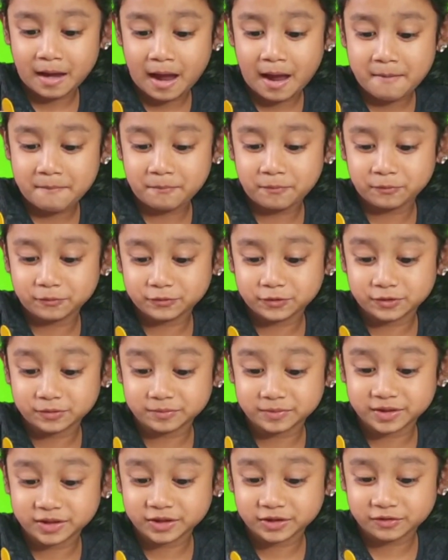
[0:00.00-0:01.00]
I put too
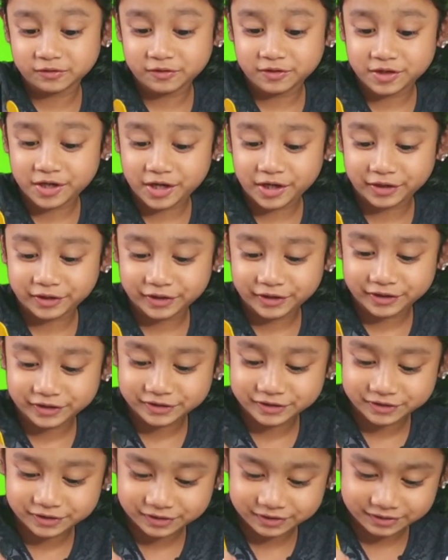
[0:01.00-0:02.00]
much gray, I
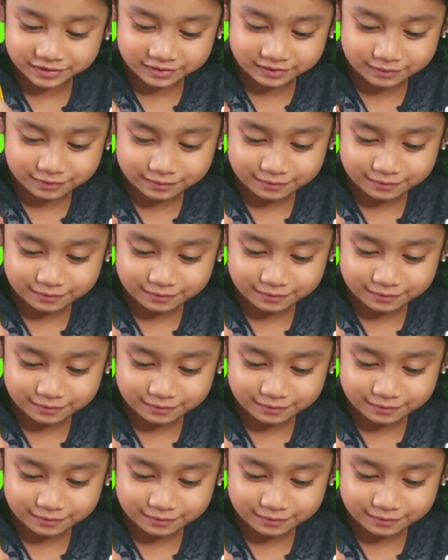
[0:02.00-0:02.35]
guess.